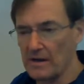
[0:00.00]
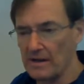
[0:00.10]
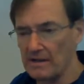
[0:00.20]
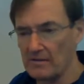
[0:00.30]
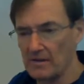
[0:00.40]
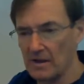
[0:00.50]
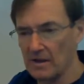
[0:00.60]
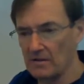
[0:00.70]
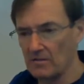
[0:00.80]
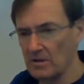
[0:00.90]
and
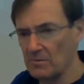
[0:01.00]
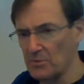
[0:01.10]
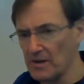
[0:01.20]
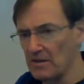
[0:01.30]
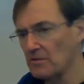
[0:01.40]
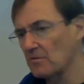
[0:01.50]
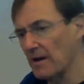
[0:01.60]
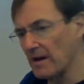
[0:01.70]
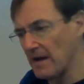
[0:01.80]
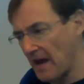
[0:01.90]
it's looking pretty good
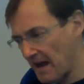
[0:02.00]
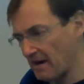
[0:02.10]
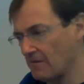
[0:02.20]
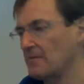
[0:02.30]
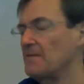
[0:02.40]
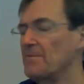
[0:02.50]
right now.